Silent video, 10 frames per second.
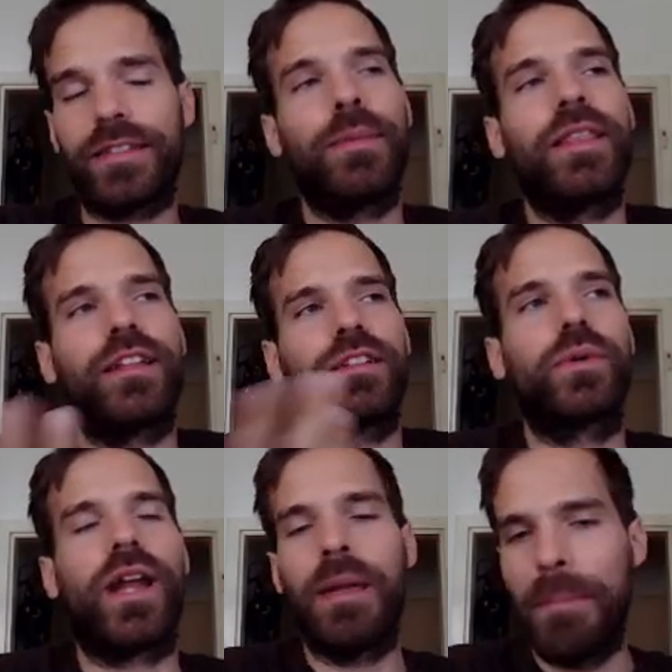I mean, that's what
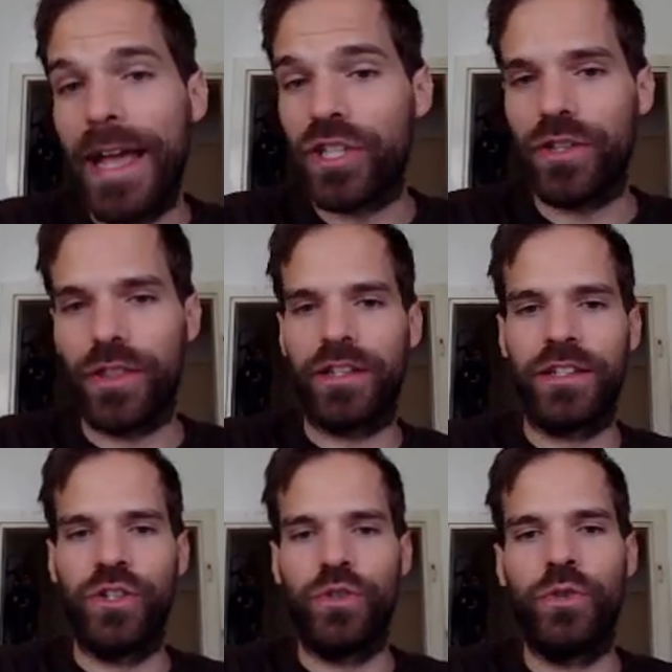I imagine that
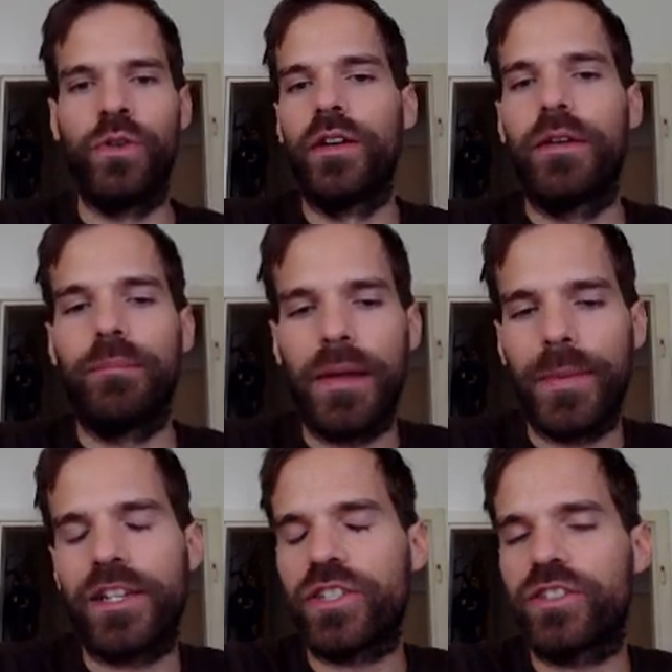they do. Maybe
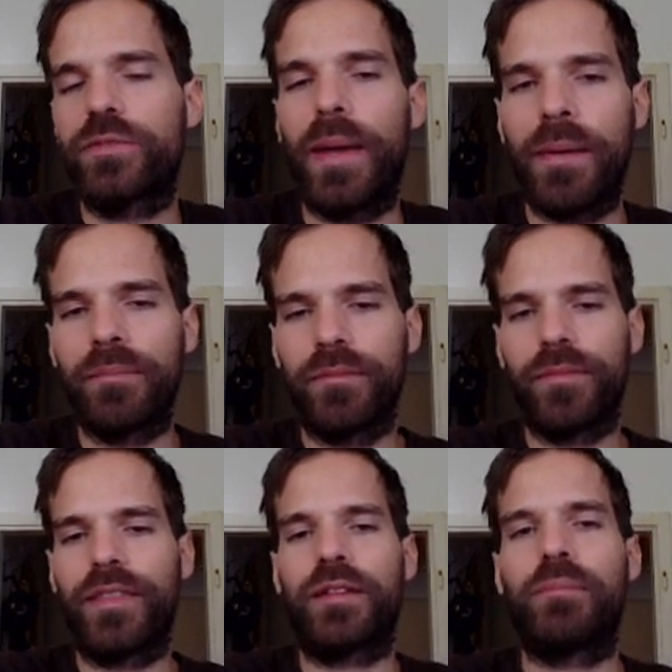they just
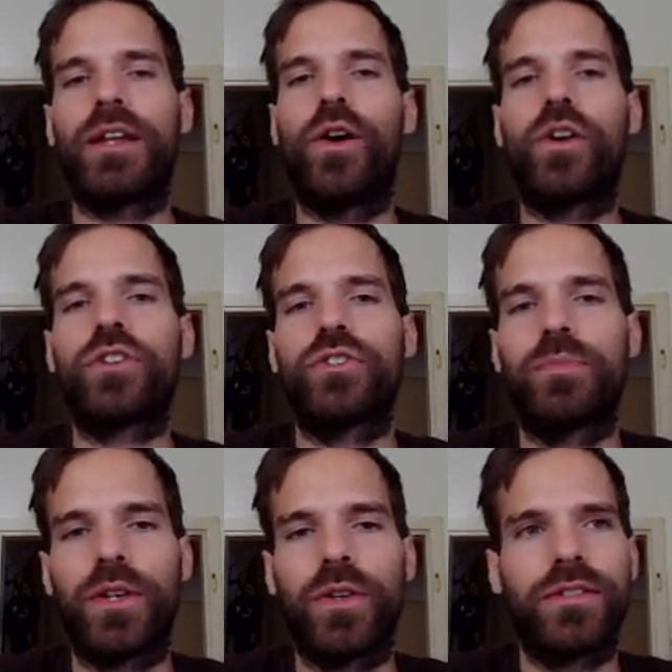spam that many auctions
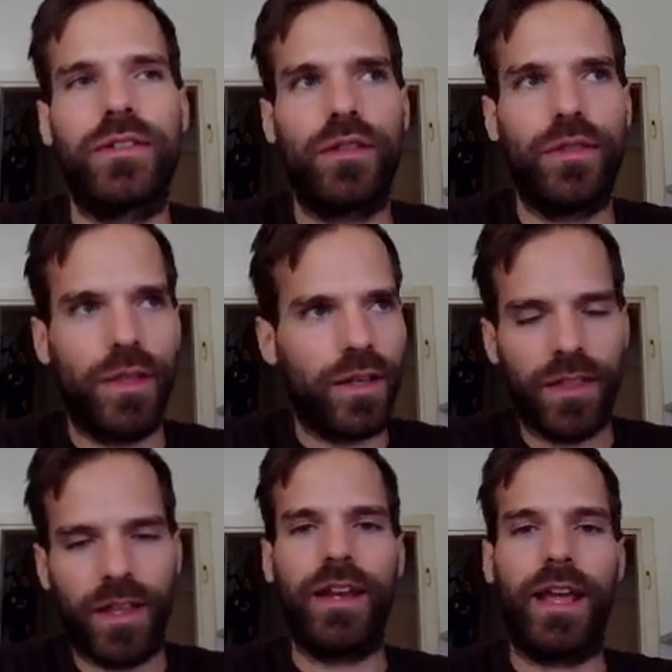because they think
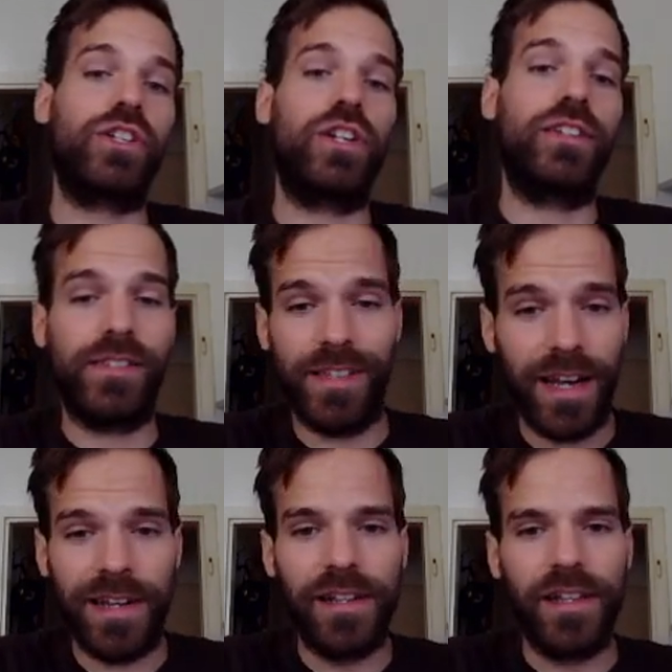they can actually
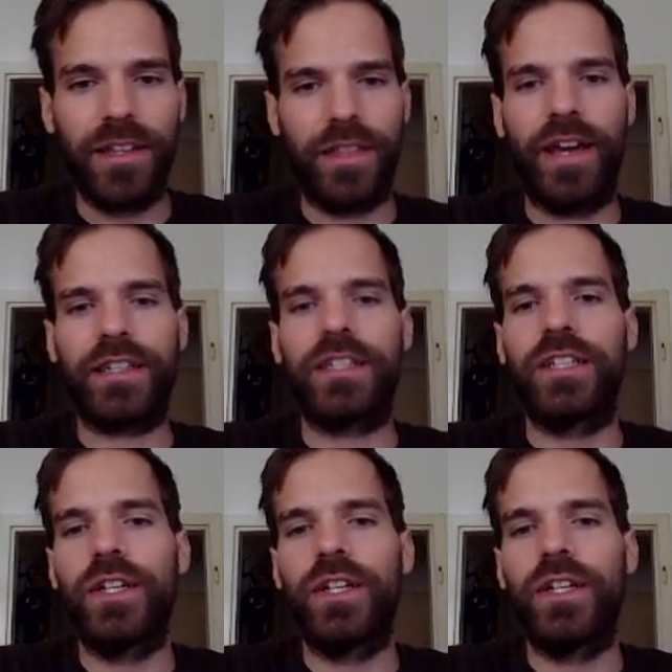sell that.